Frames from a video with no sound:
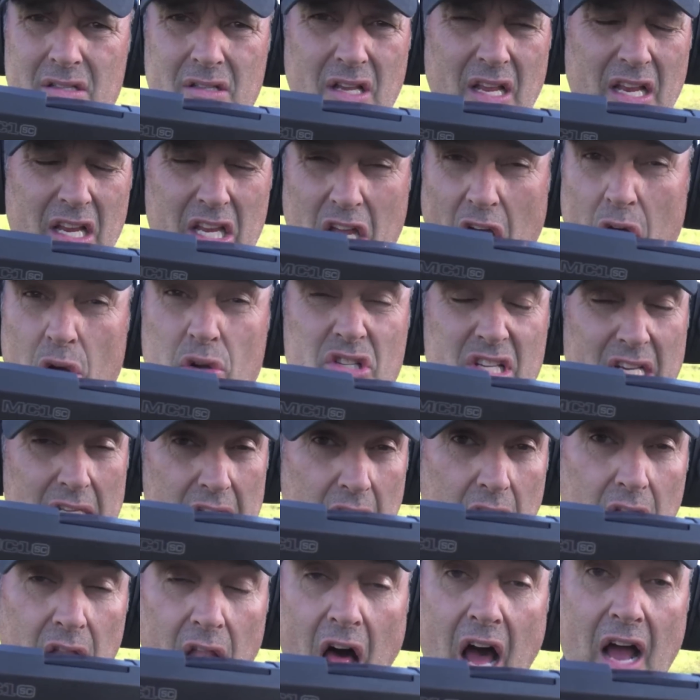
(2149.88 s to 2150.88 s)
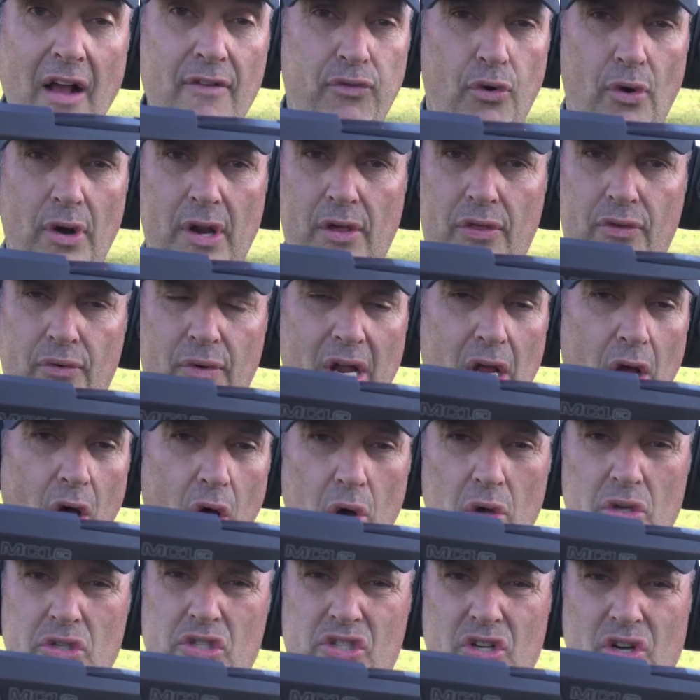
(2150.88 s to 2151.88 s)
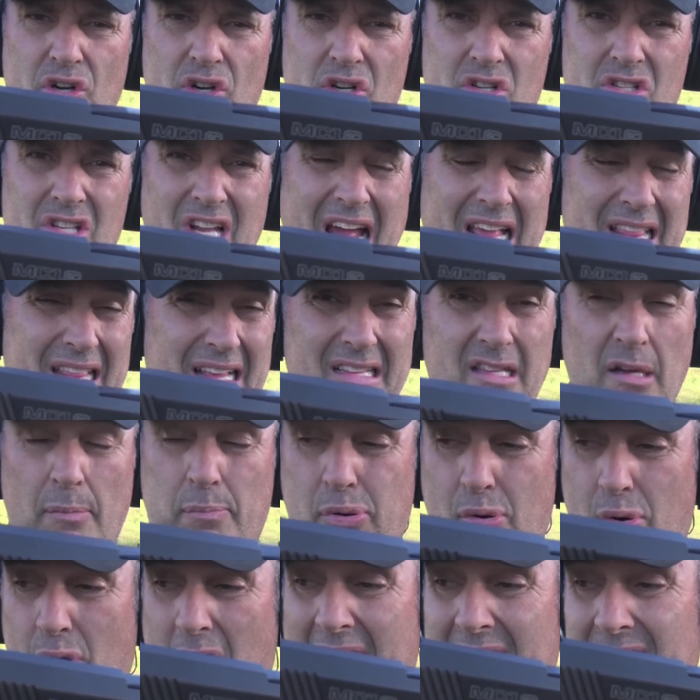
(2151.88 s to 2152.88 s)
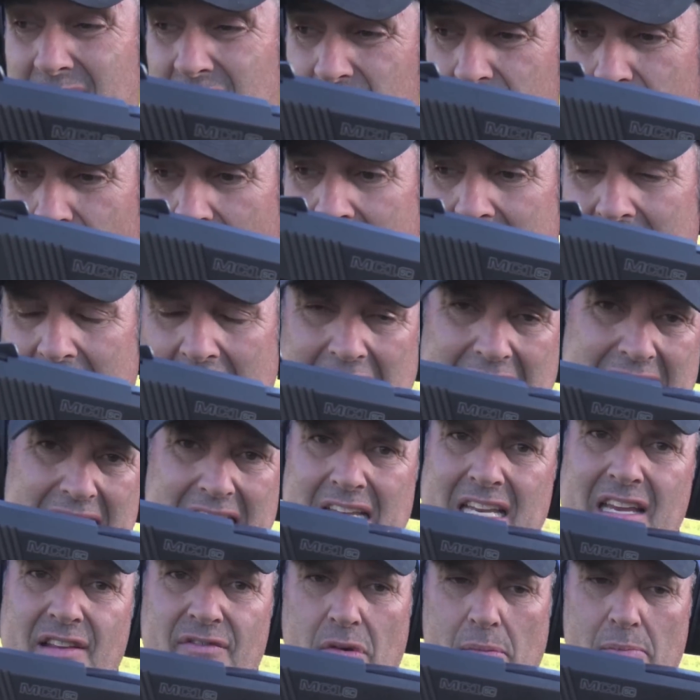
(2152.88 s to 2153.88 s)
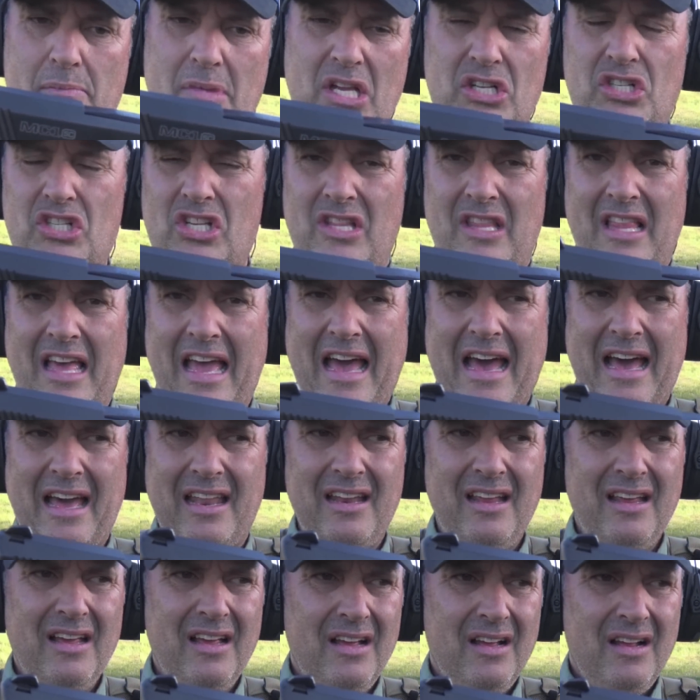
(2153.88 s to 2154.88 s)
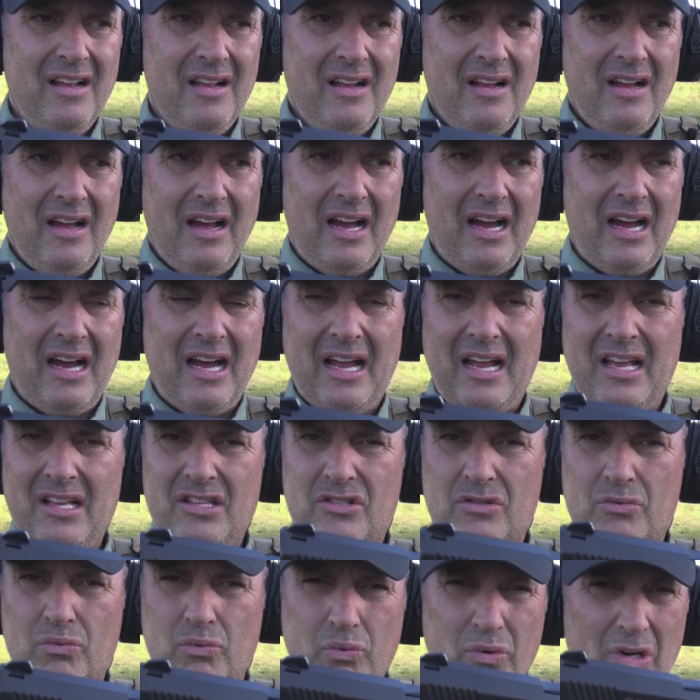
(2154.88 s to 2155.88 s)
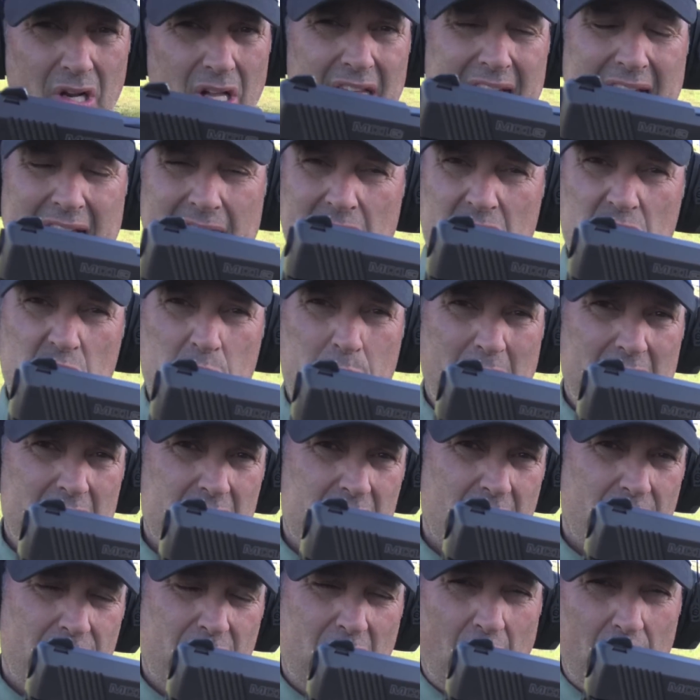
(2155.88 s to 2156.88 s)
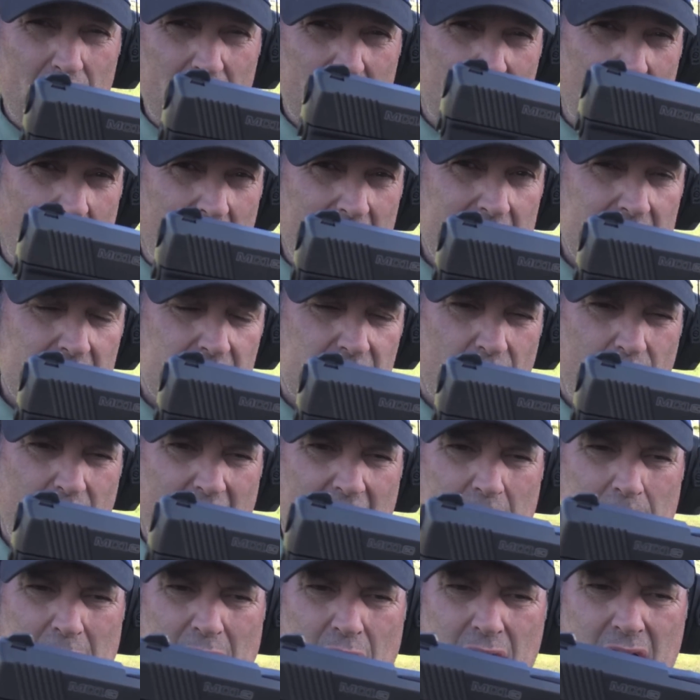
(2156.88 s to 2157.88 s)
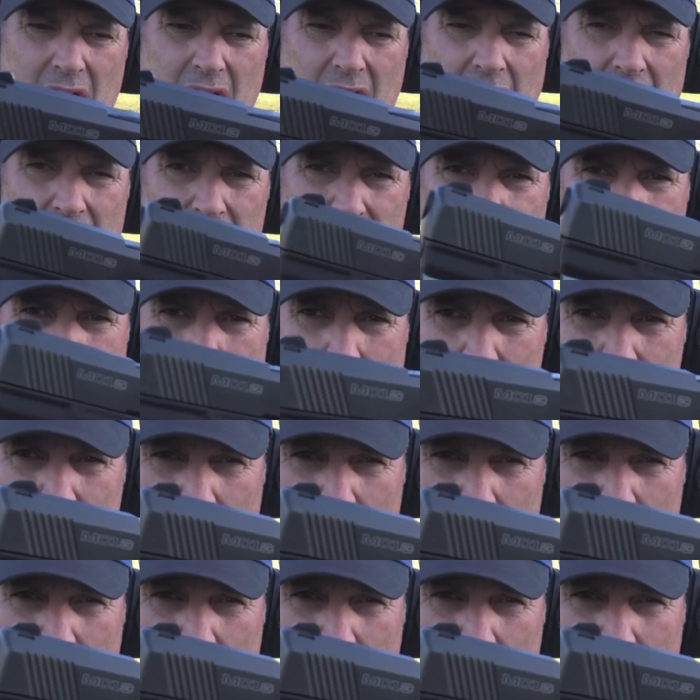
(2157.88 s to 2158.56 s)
It goes into Glock 43 holsters. I think the price is right. I didn't even mention that. It's really inexpensive. Go to Gunny's, the Great American Gun Store.